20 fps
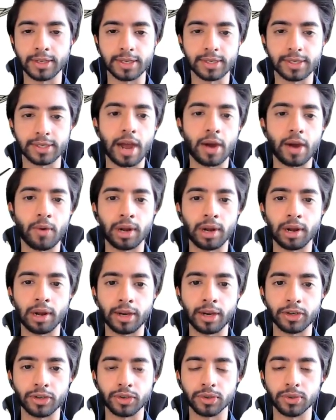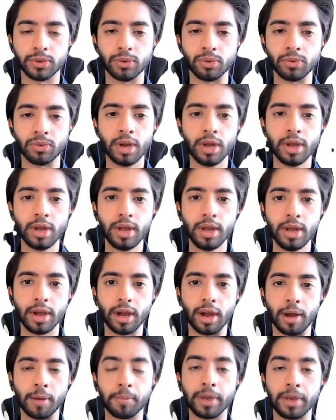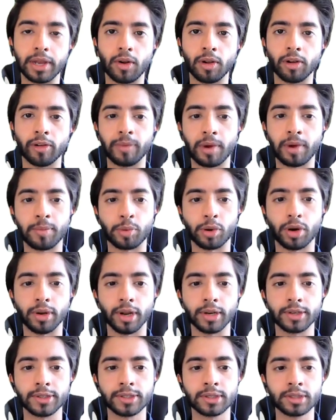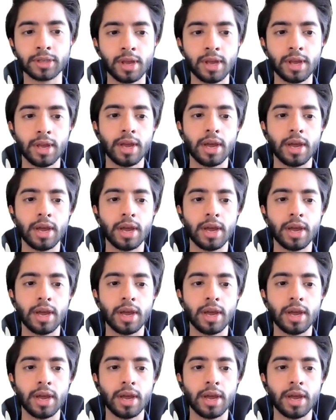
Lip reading: This is how I like to make all of my products.